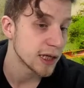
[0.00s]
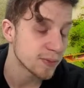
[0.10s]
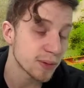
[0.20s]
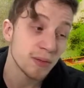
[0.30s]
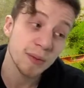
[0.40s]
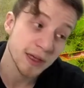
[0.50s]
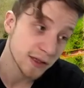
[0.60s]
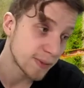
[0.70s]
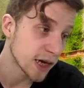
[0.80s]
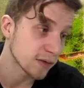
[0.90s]
It's probably a
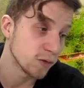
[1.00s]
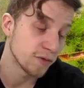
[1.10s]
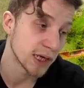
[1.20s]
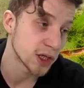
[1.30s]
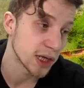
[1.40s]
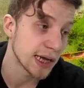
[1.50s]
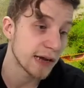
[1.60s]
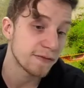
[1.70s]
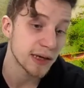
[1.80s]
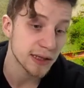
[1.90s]
smart move actually, and
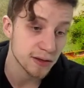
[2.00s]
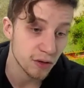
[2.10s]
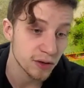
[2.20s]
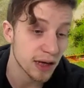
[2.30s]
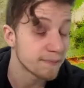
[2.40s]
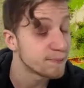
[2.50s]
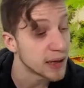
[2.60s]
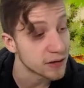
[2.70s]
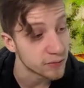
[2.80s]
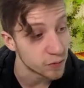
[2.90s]
I think it's long term
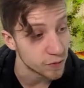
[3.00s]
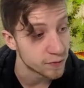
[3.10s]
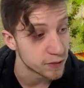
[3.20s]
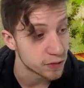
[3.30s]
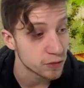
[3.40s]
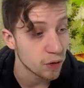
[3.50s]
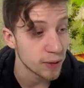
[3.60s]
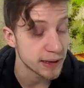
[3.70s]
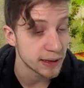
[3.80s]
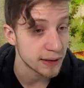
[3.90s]
better move to go
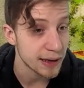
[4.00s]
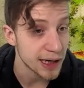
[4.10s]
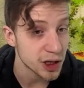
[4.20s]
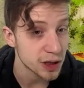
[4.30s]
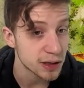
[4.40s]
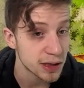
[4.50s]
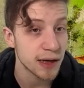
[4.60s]
in that direction.